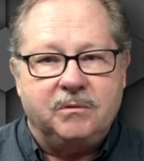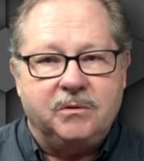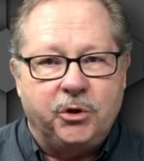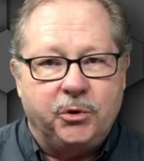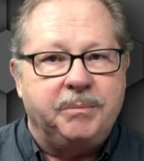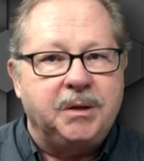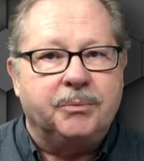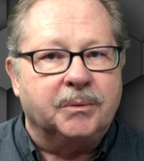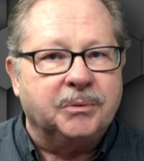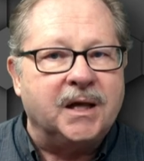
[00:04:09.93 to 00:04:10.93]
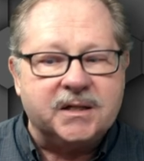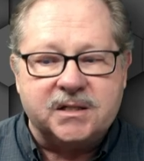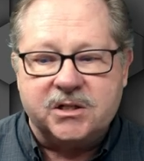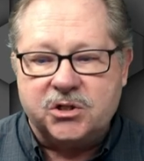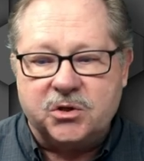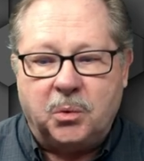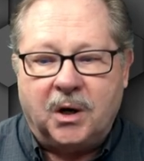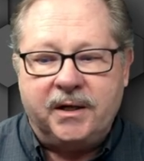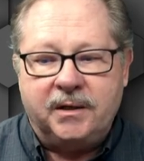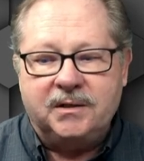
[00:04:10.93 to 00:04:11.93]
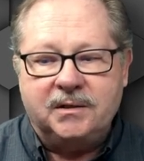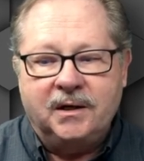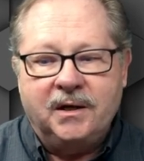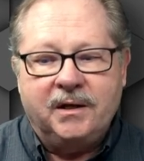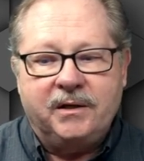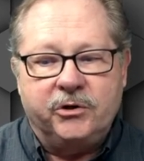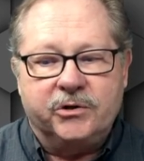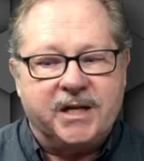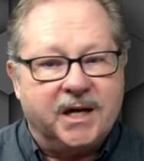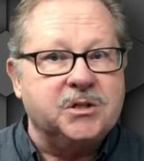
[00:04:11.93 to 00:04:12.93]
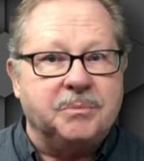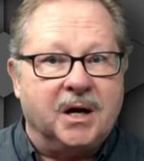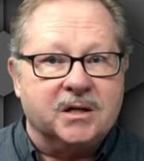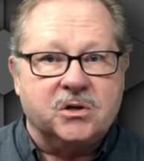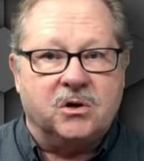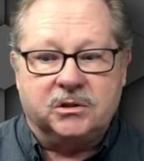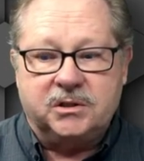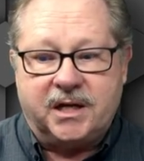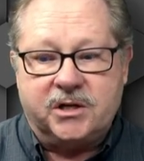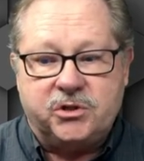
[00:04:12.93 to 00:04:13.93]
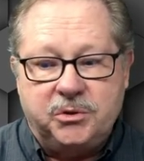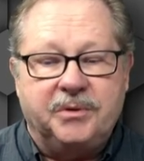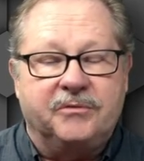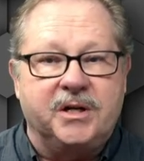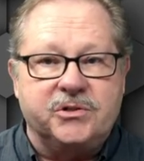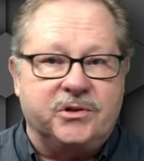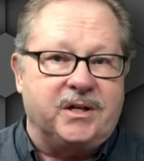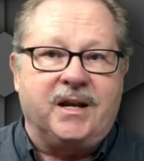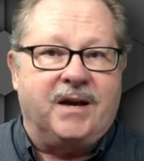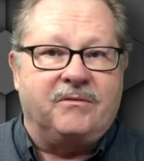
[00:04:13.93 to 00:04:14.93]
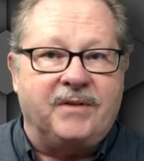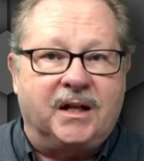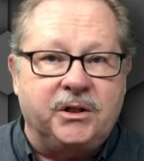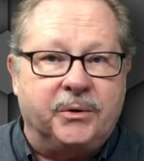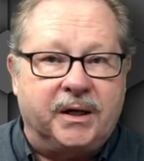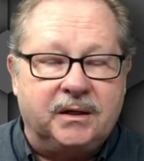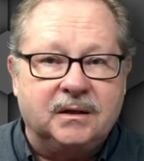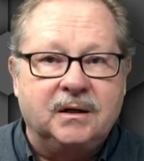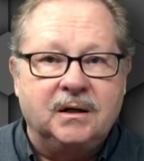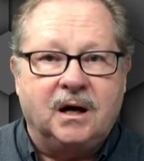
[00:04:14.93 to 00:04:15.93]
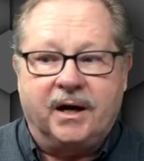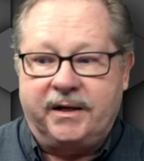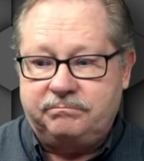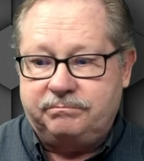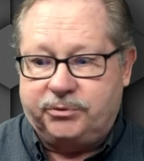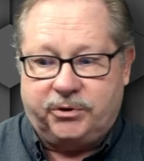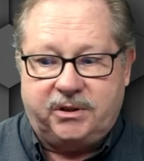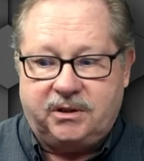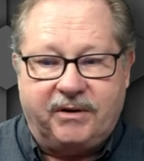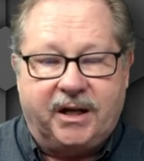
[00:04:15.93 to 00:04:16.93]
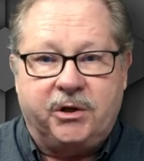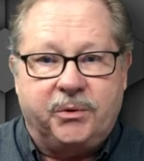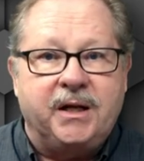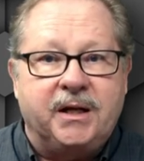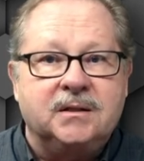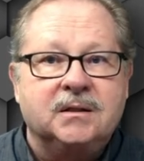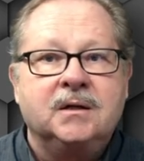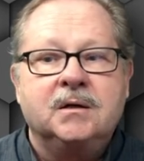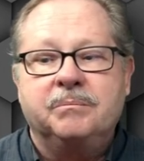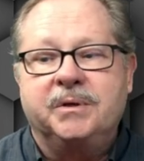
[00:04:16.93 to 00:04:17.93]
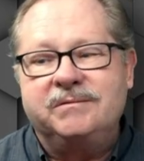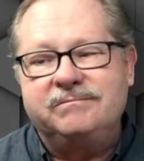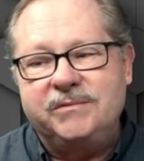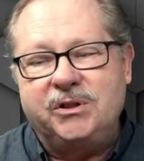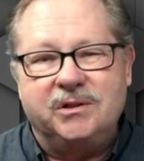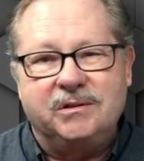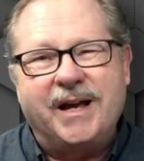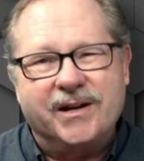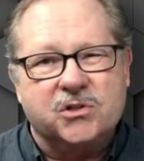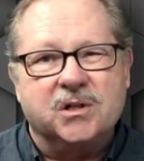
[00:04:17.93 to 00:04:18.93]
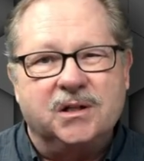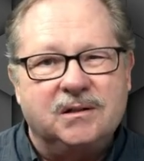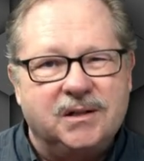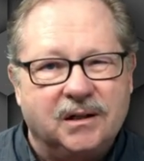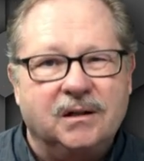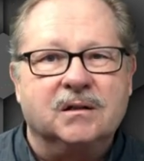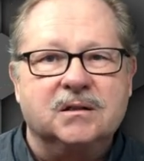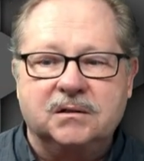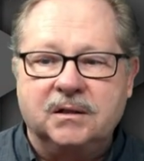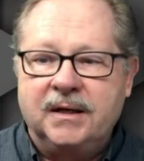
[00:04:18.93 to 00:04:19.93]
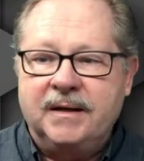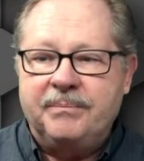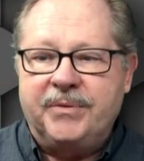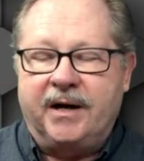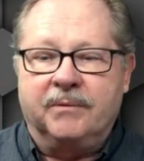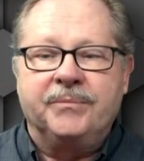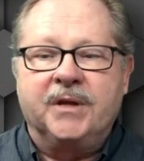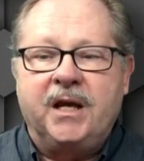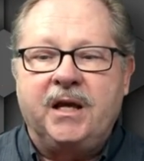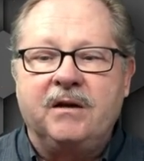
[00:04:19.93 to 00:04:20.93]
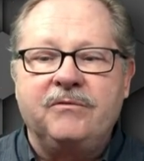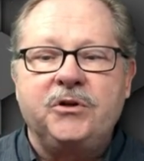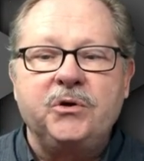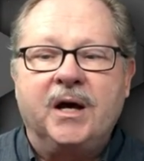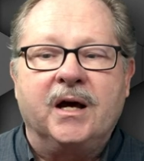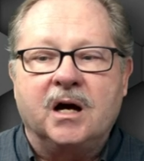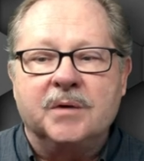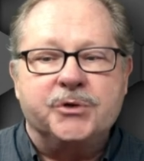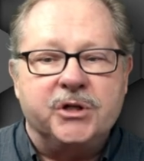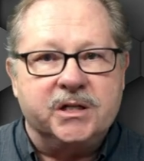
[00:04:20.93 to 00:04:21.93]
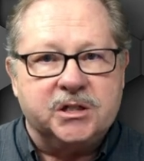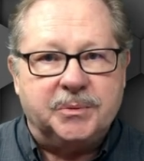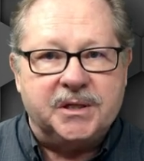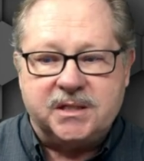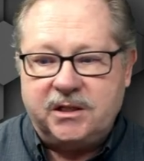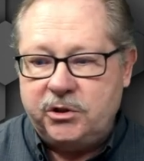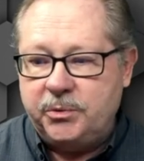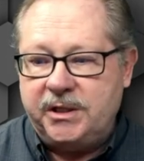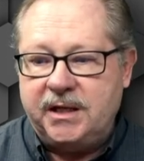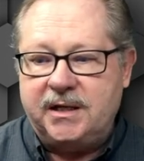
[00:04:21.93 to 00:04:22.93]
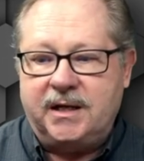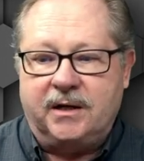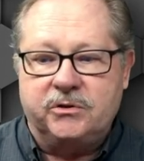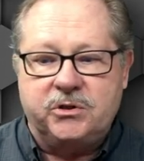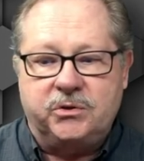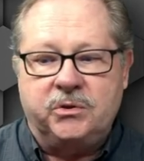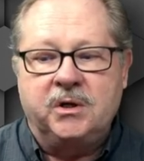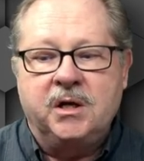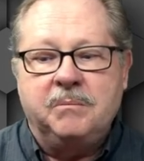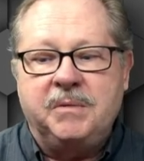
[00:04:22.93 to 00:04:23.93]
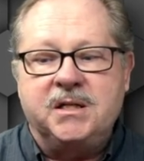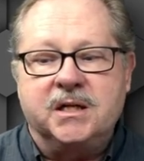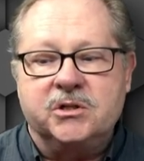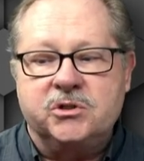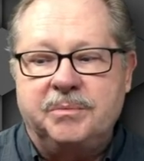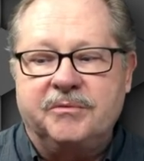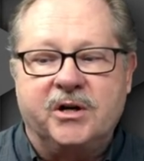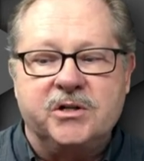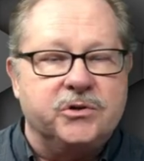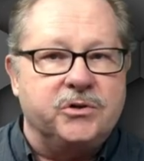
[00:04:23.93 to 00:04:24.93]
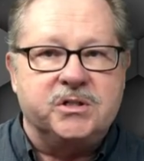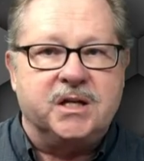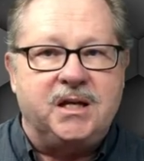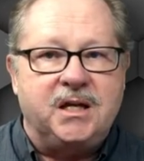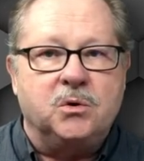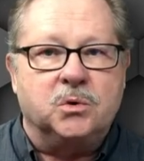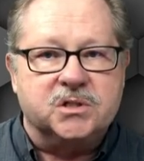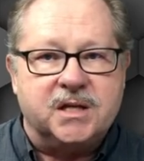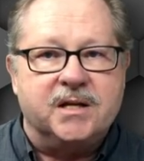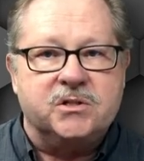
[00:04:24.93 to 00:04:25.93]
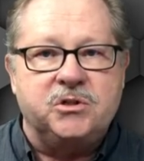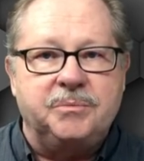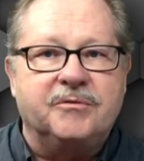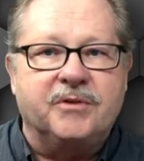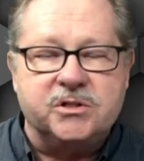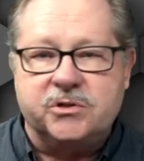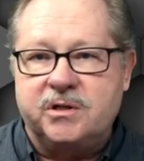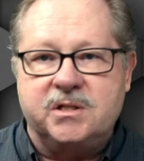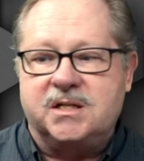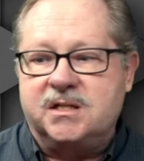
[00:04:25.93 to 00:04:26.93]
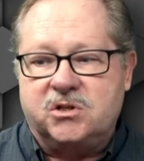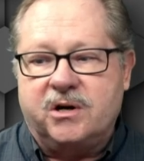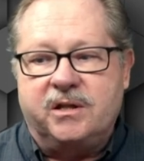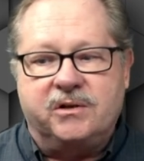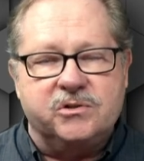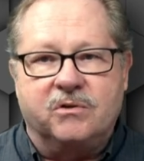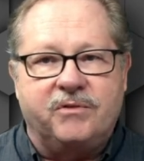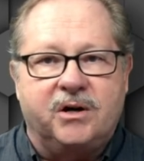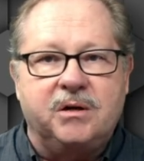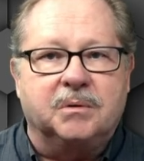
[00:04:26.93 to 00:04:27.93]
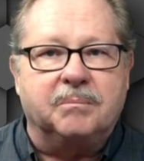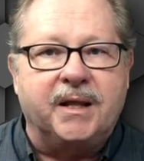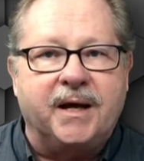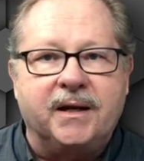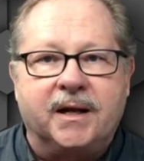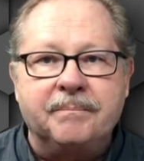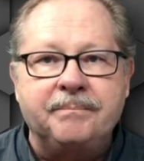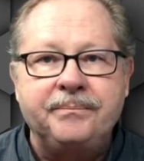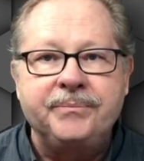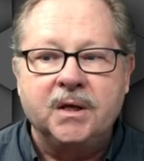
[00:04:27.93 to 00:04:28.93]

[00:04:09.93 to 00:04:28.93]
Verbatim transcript: you would be perplexed as to why your text box called text supervisor didn't have a value in it. I put the value in it, but you actually didn't. Now, if you had option explicit, you would get down to me text supervisor and you would say equals S supervisor. It'd say, sorry, there's no variable by that name.